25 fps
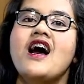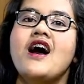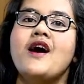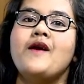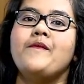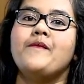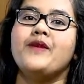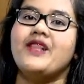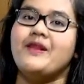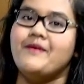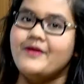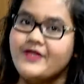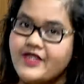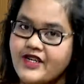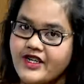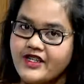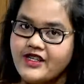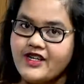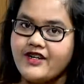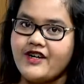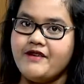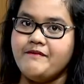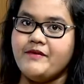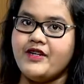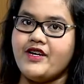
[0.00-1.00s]
My name is Agita
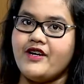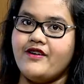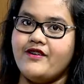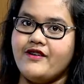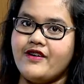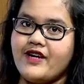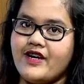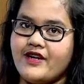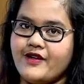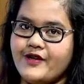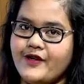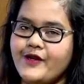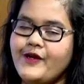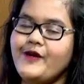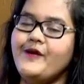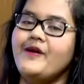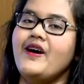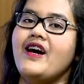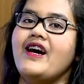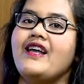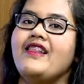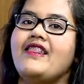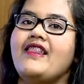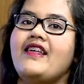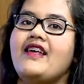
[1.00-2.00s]
Rami Karo,
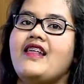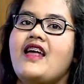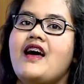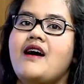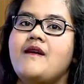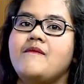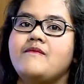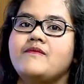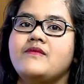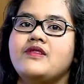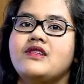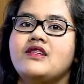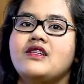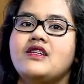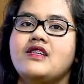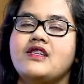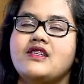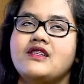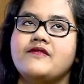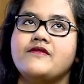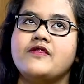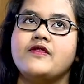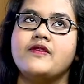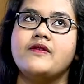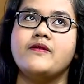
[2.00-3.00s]
and then I'm
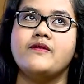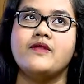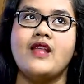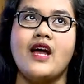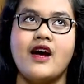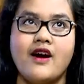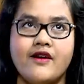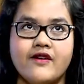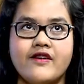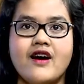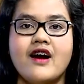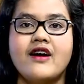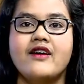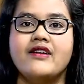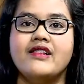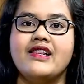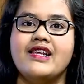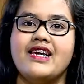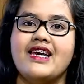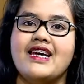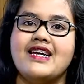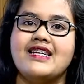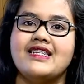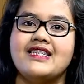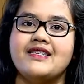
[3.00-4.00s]
now
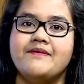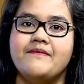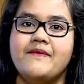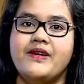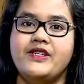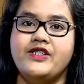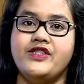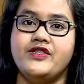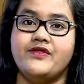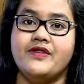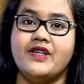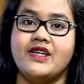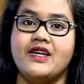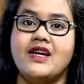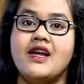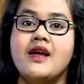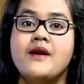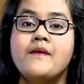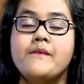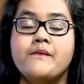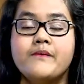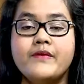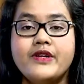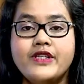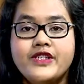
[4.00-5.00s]
currently is a majoring
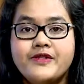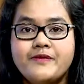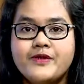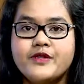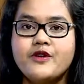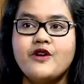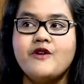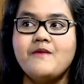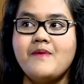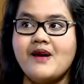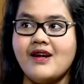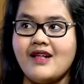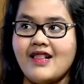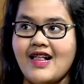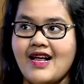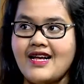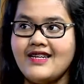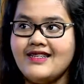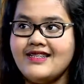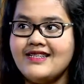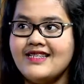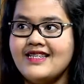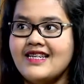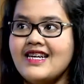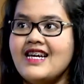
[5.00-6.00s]
management global
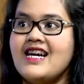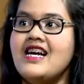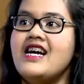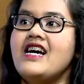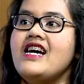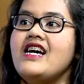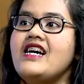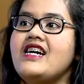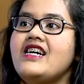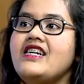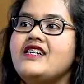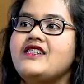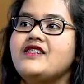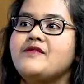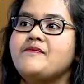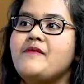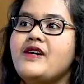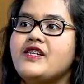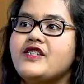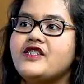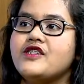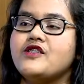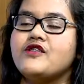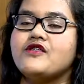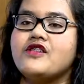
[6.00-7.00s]
class in
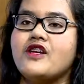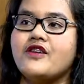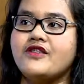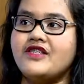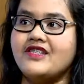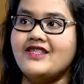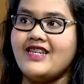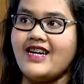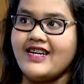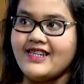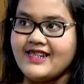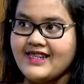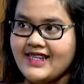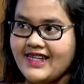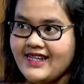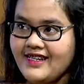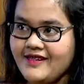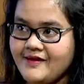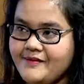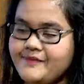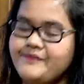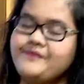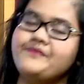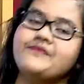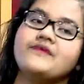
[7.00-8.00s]
batch 2019,
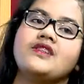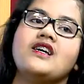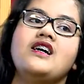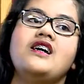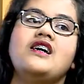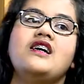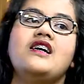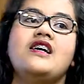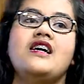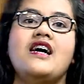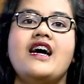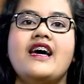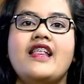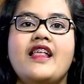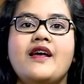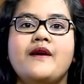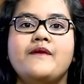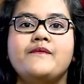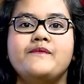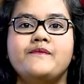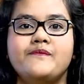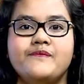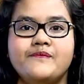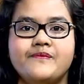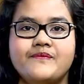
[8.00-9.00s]

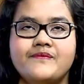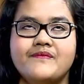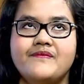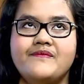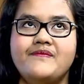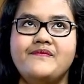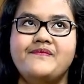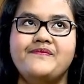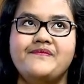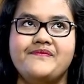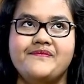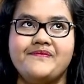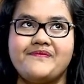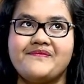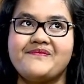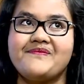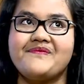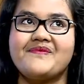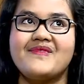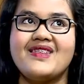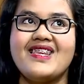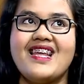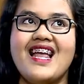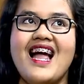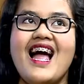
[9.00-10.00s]
and
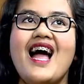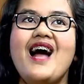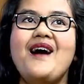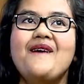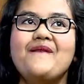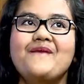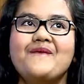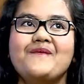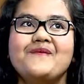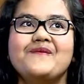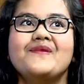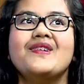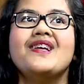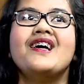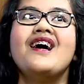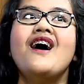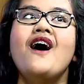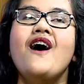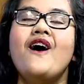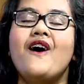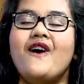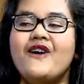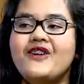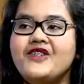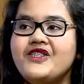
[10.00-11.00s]
I'm
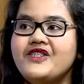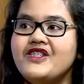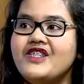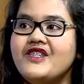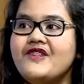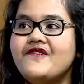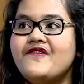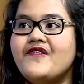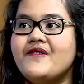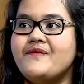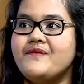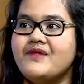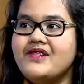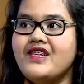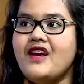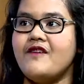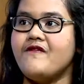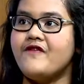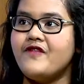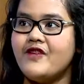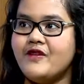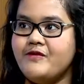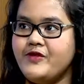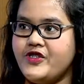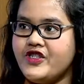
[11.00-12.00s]
originally not
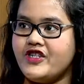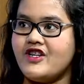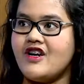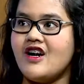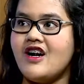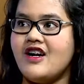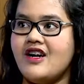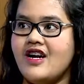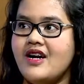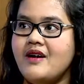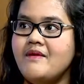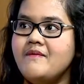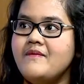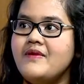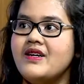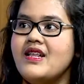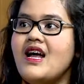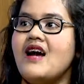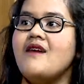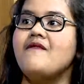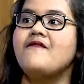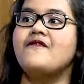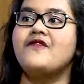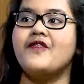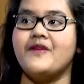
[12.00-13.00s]
from Jakarta, but
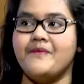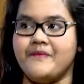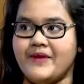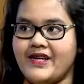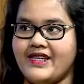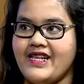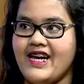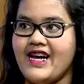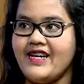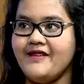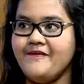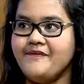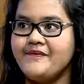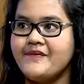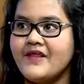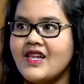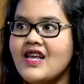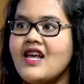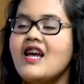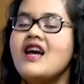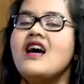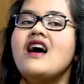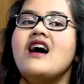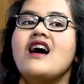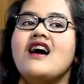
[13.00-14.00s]
I'm from Medan,
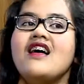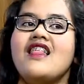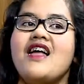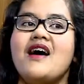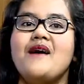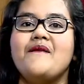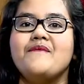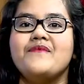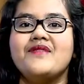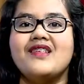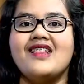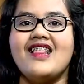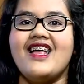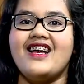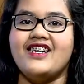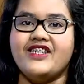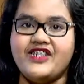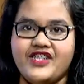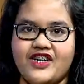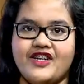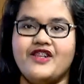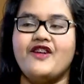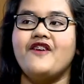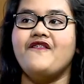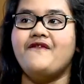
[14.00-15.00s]
and I'm the last
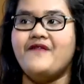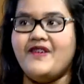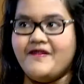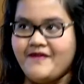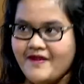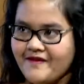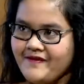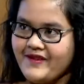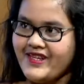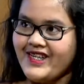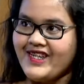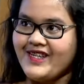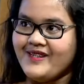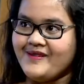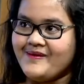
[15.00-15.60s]
child of my family.